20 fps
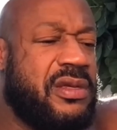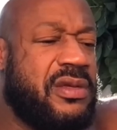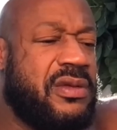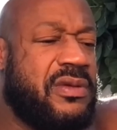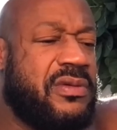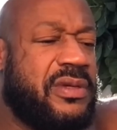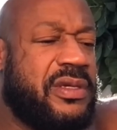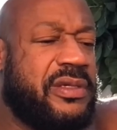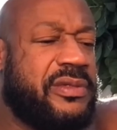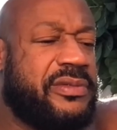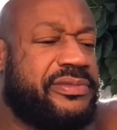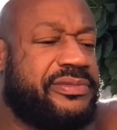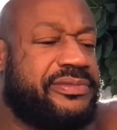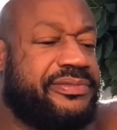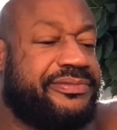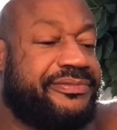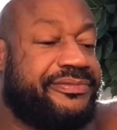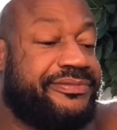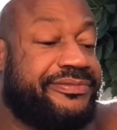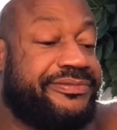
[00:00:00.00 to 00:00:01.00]
Well,
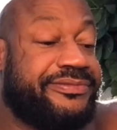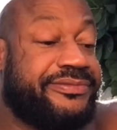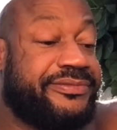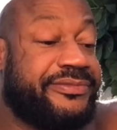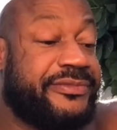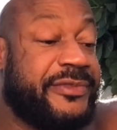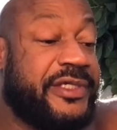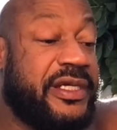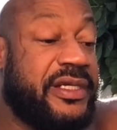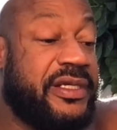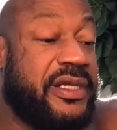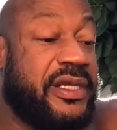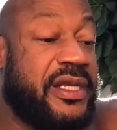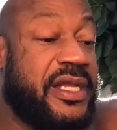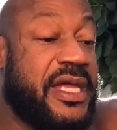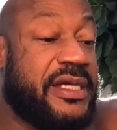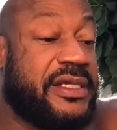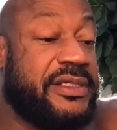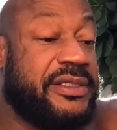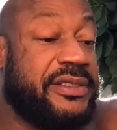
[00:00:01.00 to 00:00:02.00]
and then
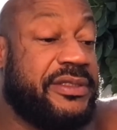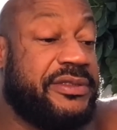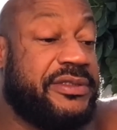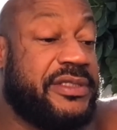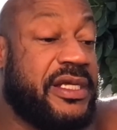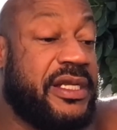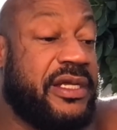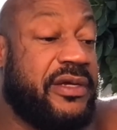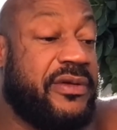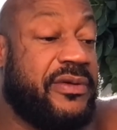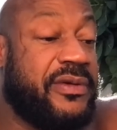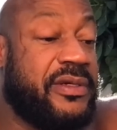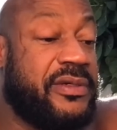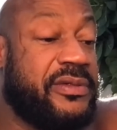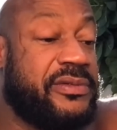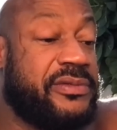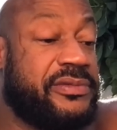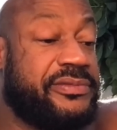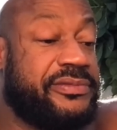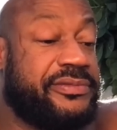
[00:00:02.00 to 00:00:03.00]
I can get Johnny
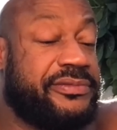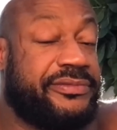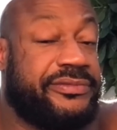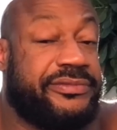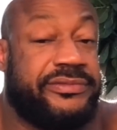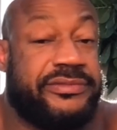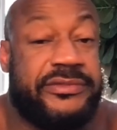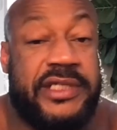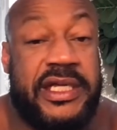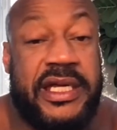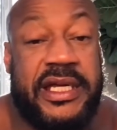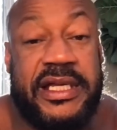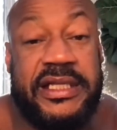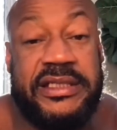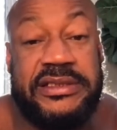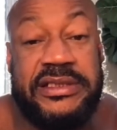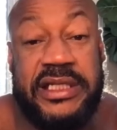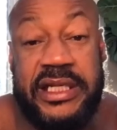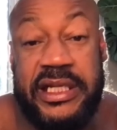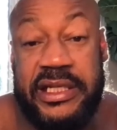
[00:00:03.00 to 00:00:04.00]
grown. I can
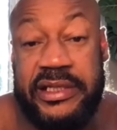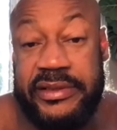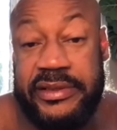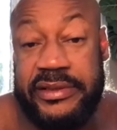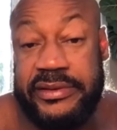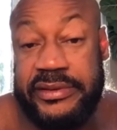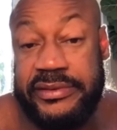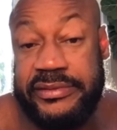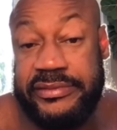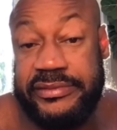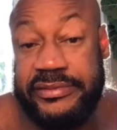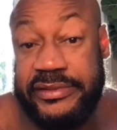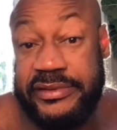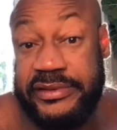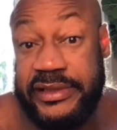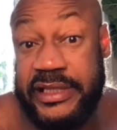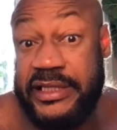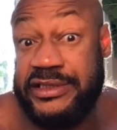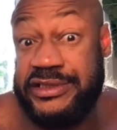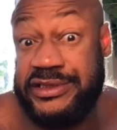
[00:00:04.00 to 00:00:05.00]
see it.
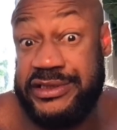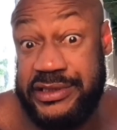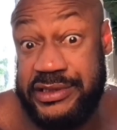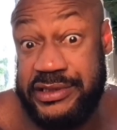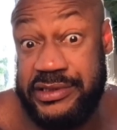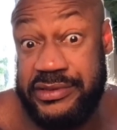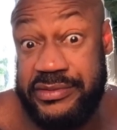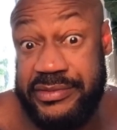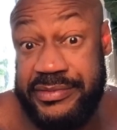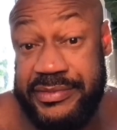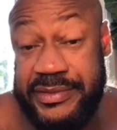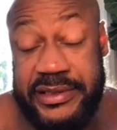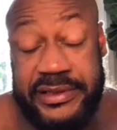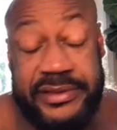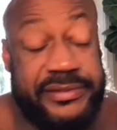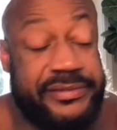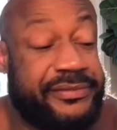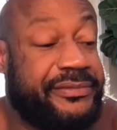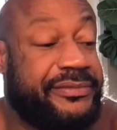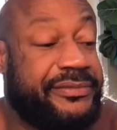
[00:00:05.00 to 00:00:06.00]
Got shit to do with me.